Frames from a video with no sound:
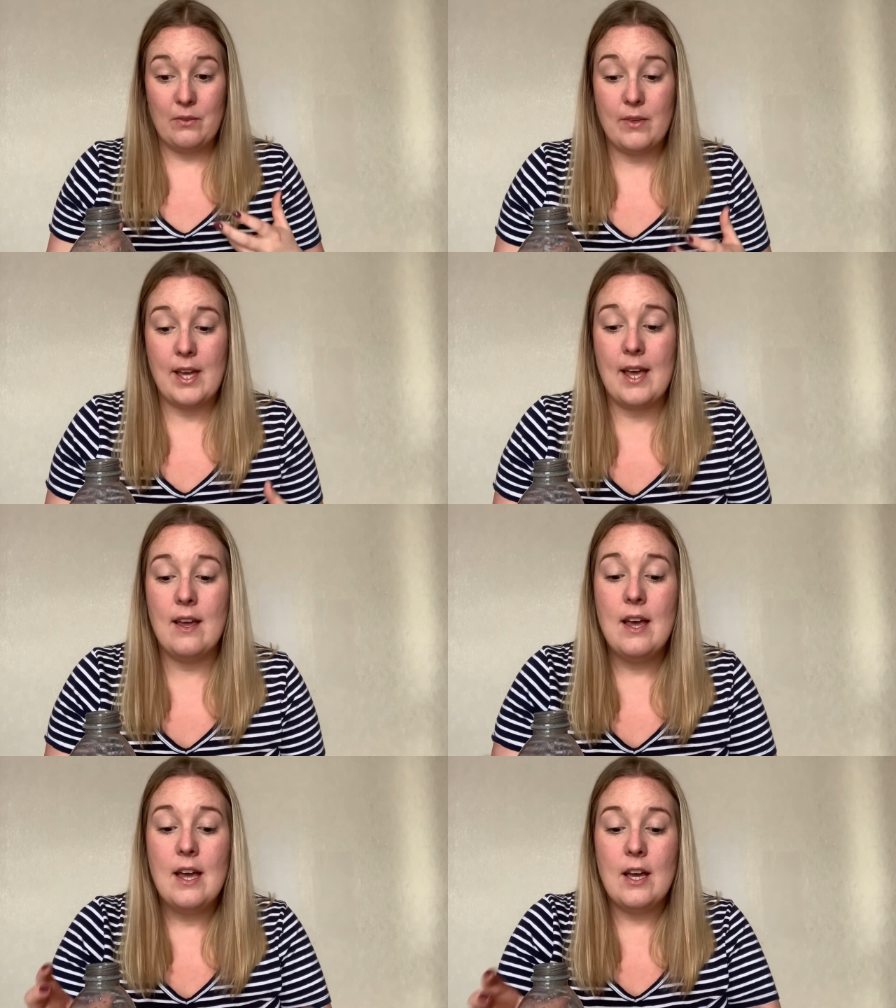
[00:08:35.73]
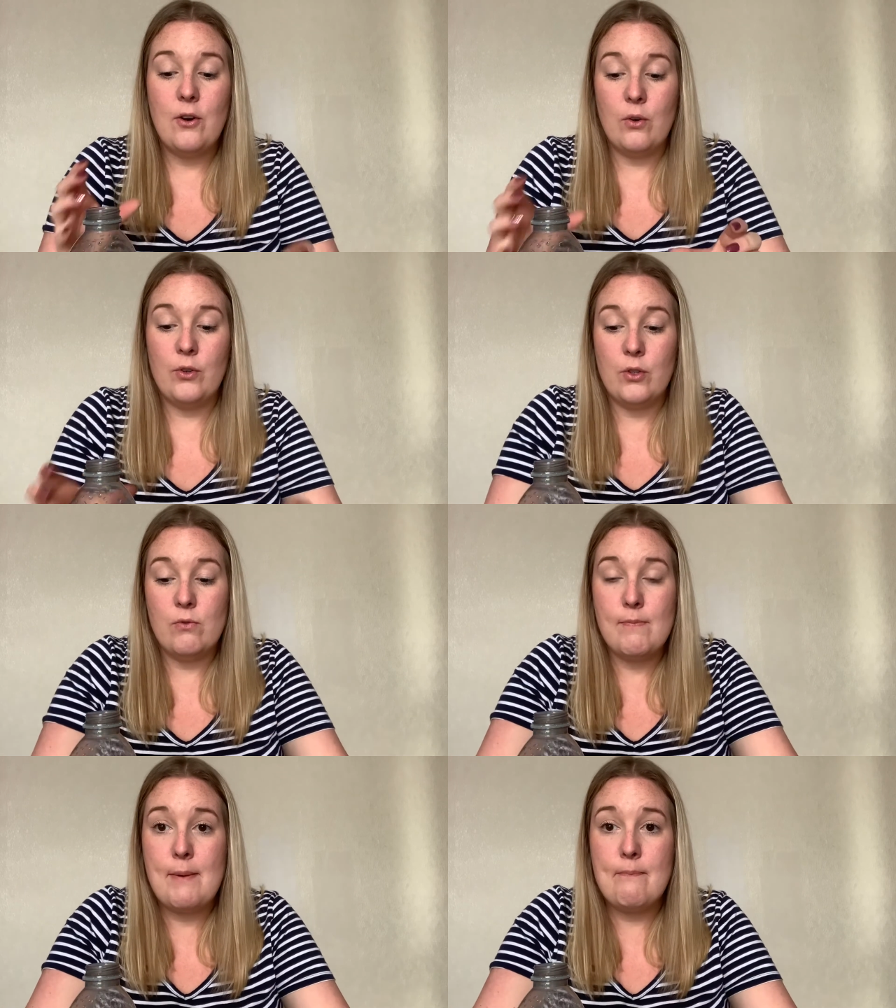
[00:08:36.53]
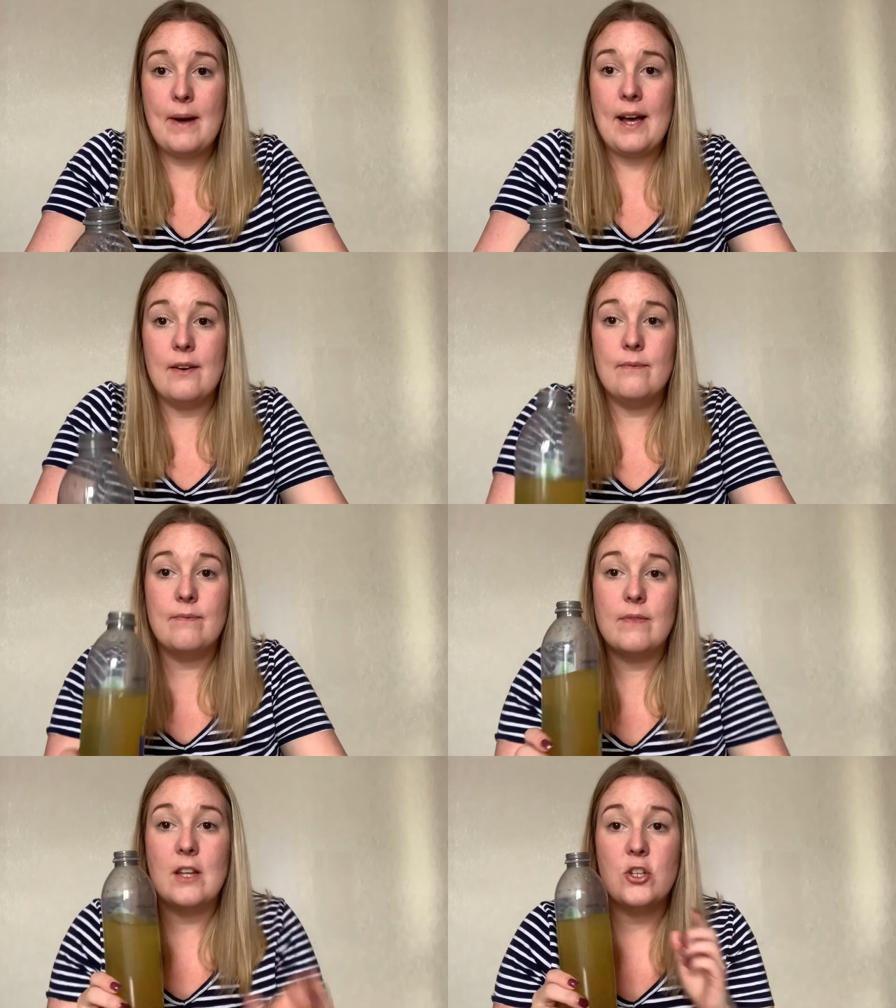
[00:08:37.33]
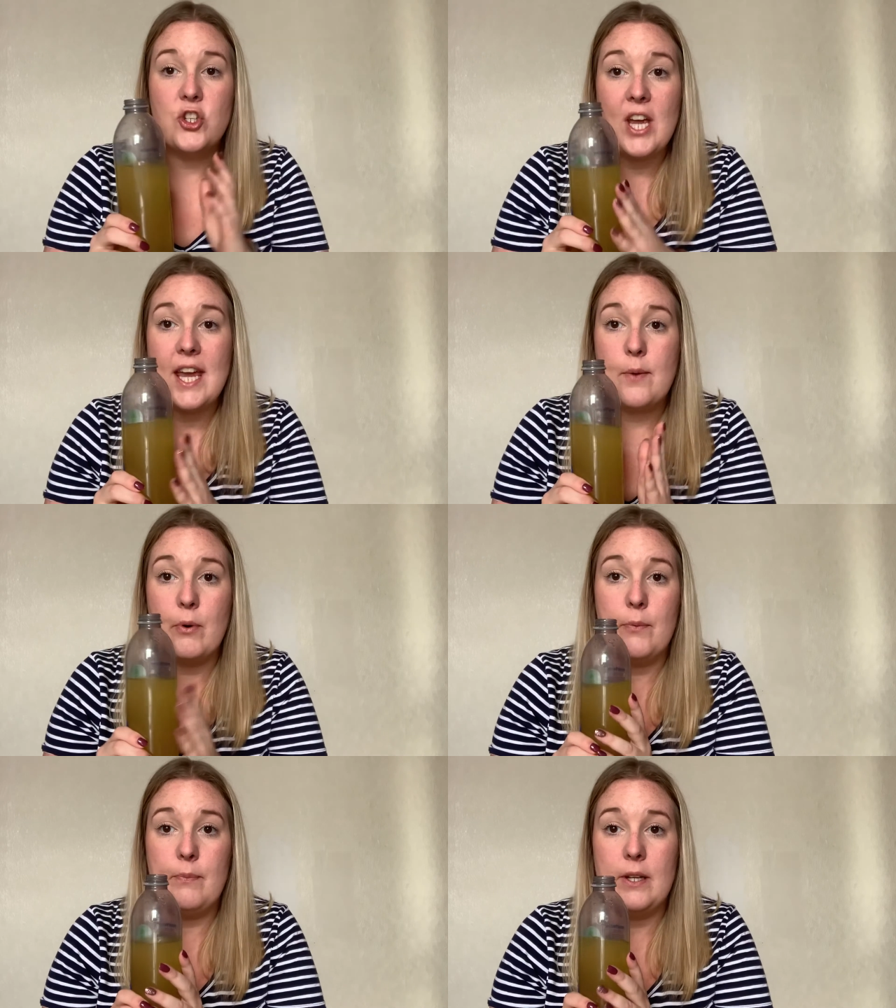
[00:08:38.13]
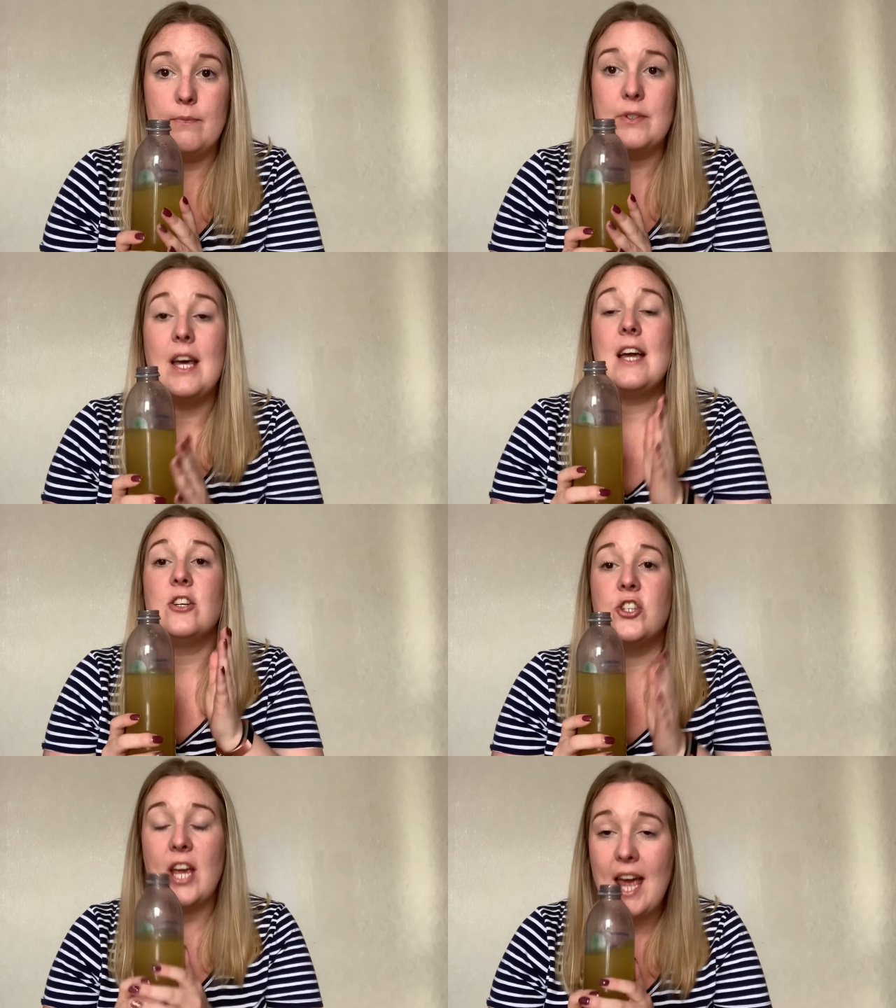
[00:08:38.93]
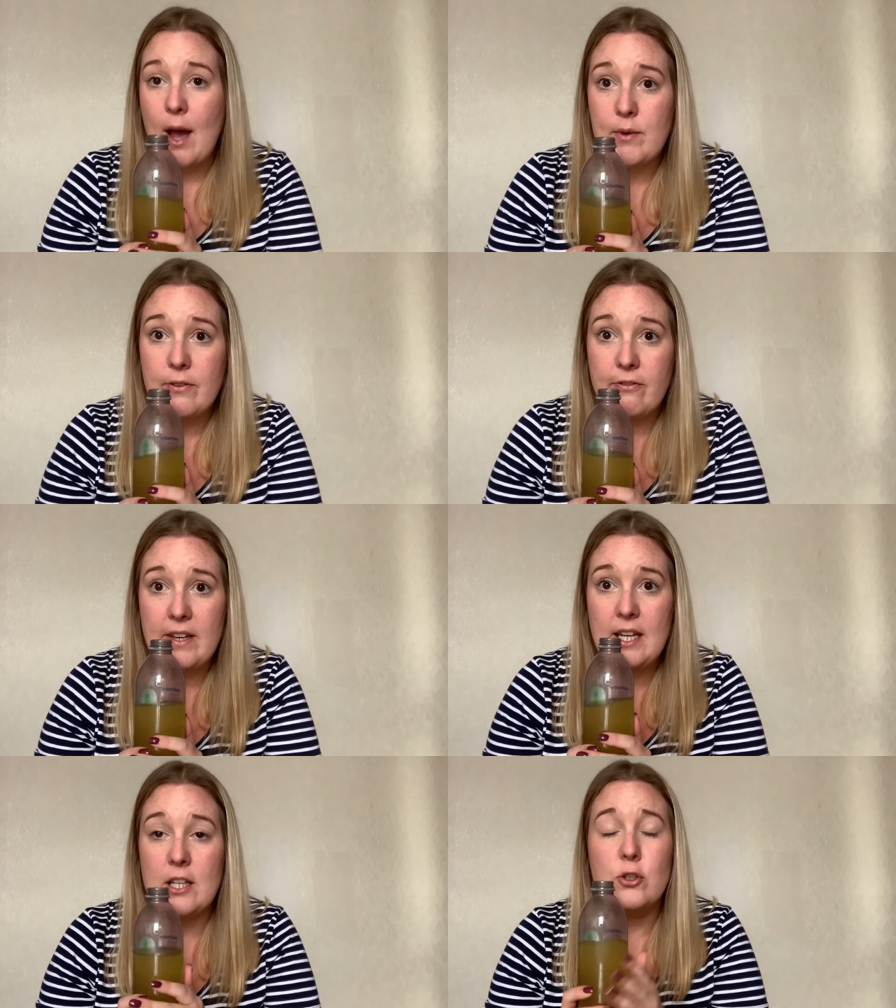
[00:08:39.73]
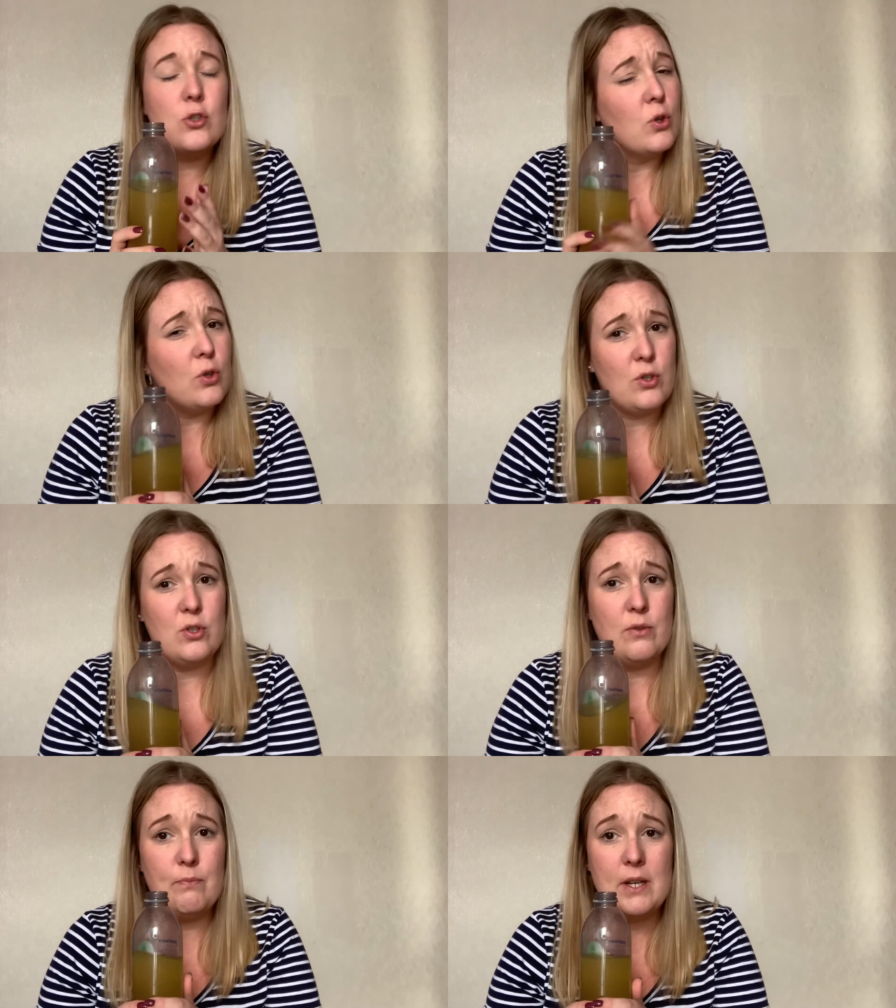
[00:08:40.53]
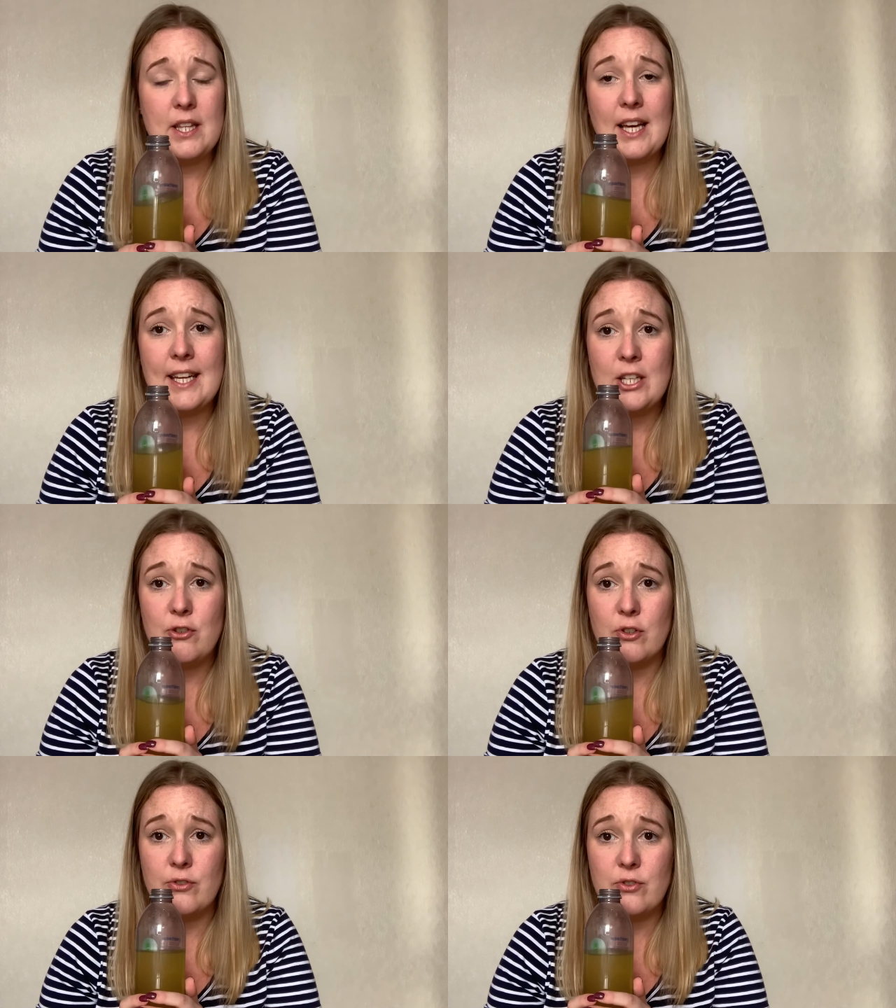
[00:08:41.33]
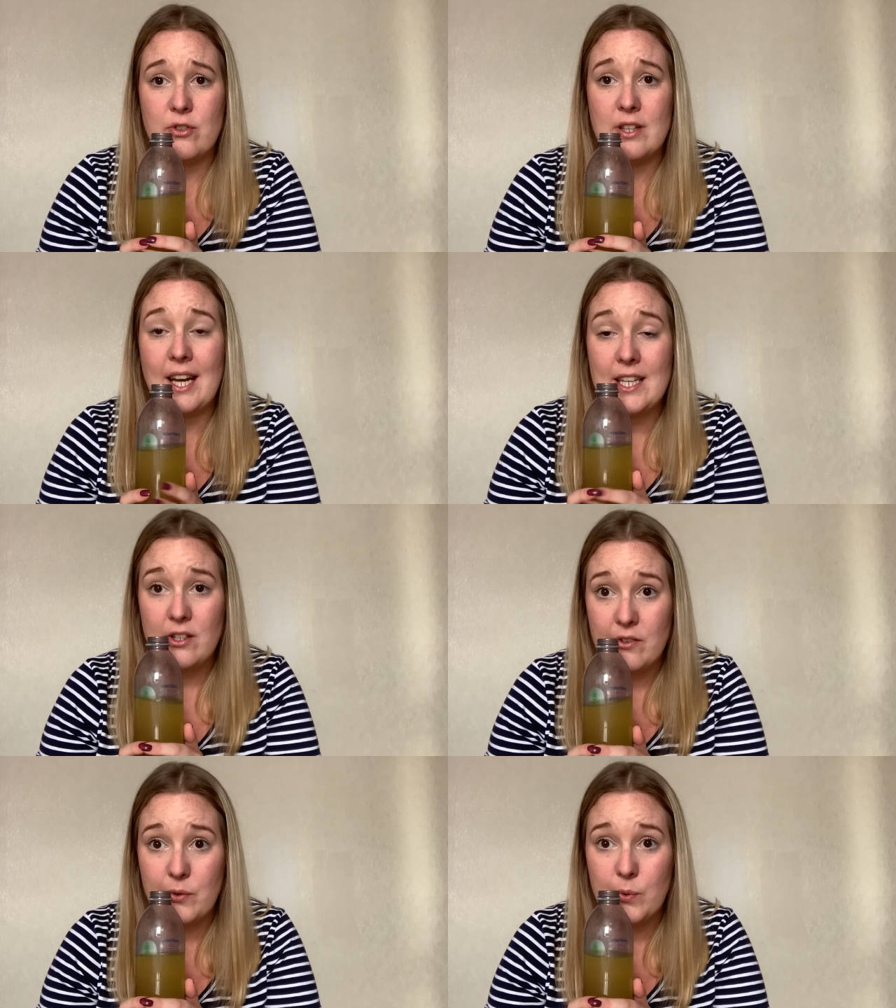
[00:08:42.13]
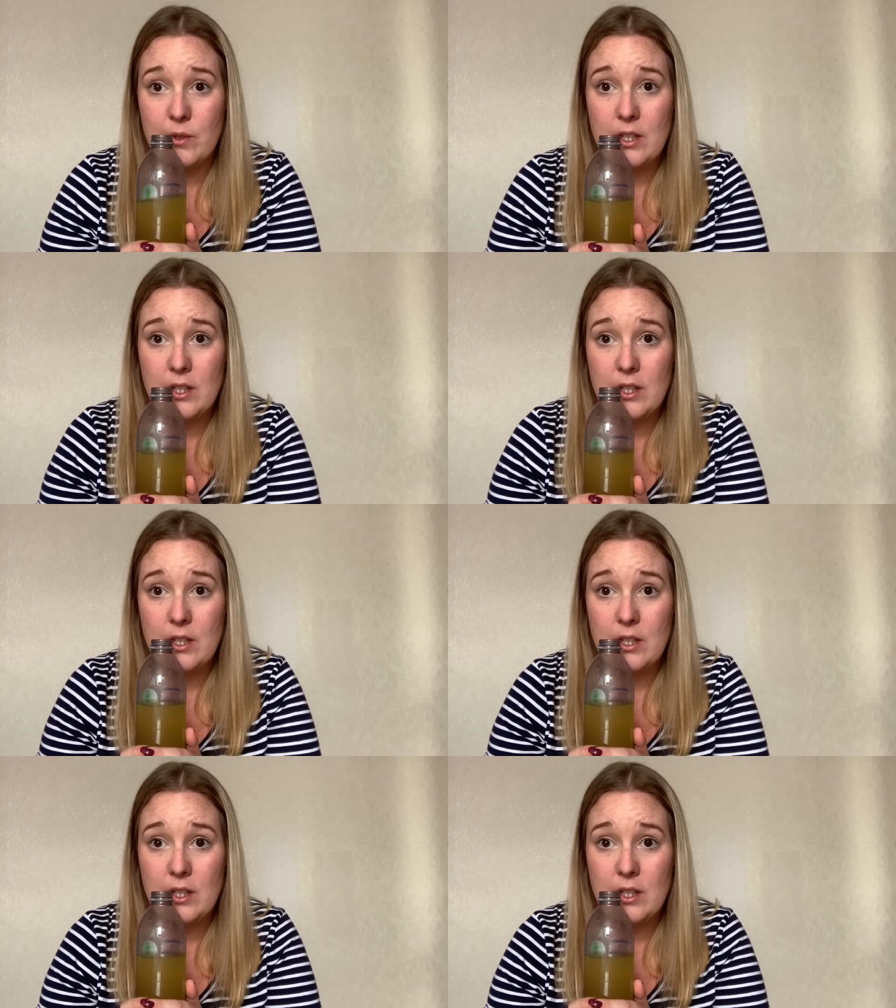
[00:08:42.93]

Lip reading: Okay, and also remember, share your problems, share how you're feeling, talk to somebody that you trust, that you know.